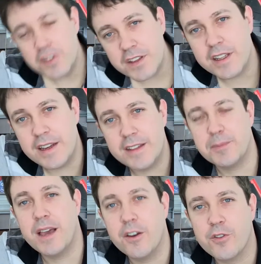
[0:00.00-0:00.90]
using Dundas
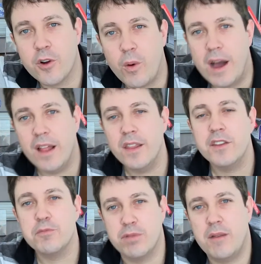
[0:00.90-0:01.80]
B I for a while,
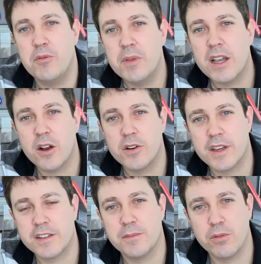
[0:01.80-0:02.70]
you've probably already
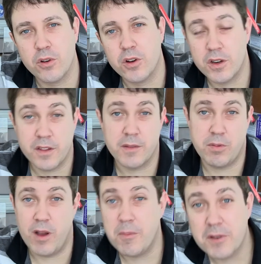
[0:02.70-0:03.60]
explored the
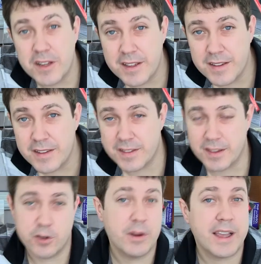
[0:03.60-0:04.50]
properties, the
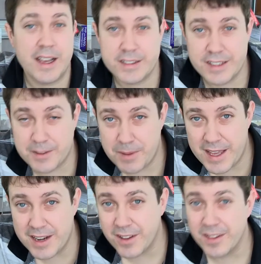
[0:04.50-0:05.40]
quick access
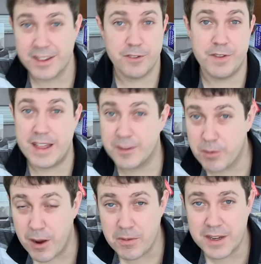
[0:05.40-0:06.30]
panel, the advanced
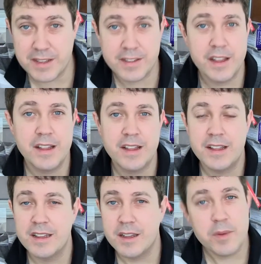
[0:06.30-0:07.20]
properties.
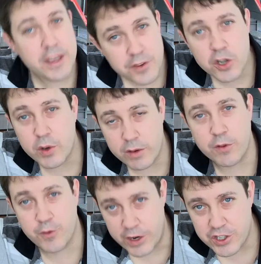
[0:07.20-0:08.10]
Let me give you a quick
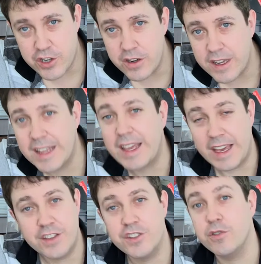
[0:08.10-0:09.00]
refresher in
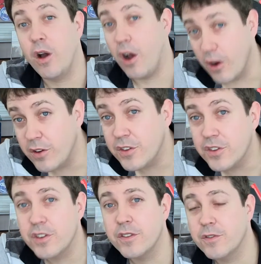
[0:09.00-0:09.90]
case you
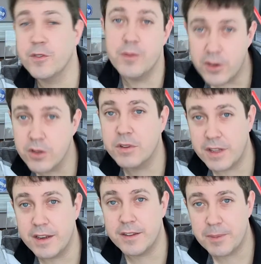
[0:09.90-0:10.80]
aren't familiar with
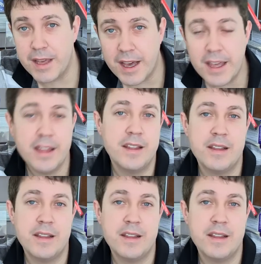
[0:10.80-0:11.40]
Dundas B I.